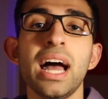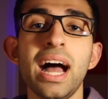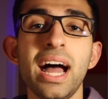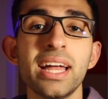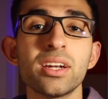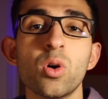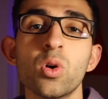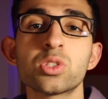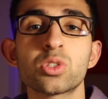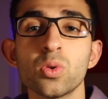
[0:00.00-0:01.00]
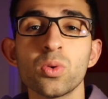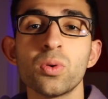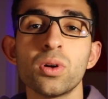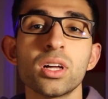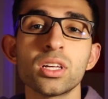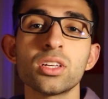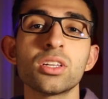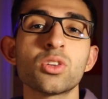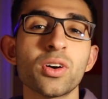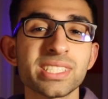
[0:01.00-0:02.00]
And also,
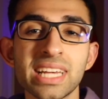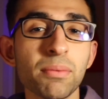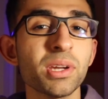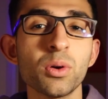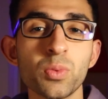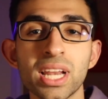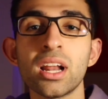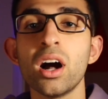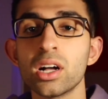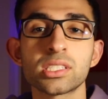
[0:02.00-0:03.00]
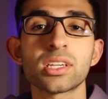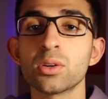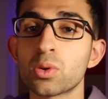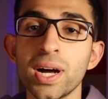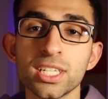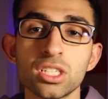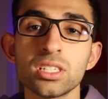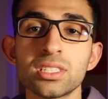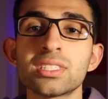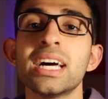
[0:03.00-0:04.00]
your examiner will ask you
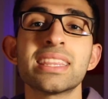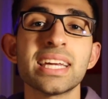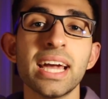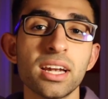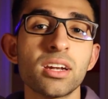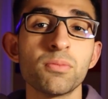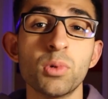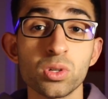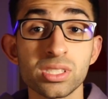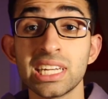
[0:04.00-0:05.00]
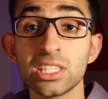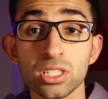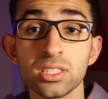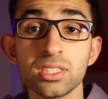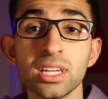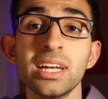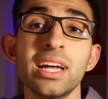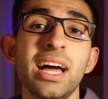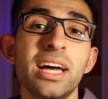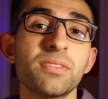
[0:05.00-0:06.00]
questions at the end of most sessions.
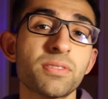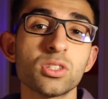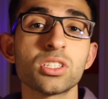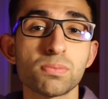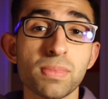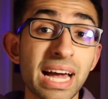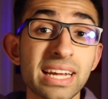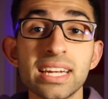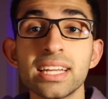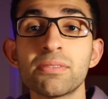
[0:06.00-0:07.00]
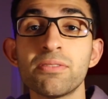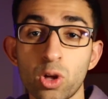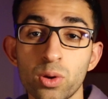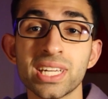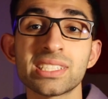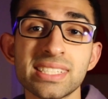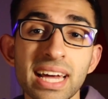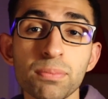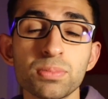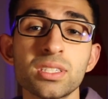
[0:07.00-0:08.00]
And if you're just blindly following
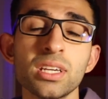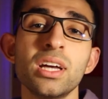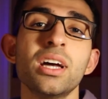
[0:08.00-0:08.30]
steps,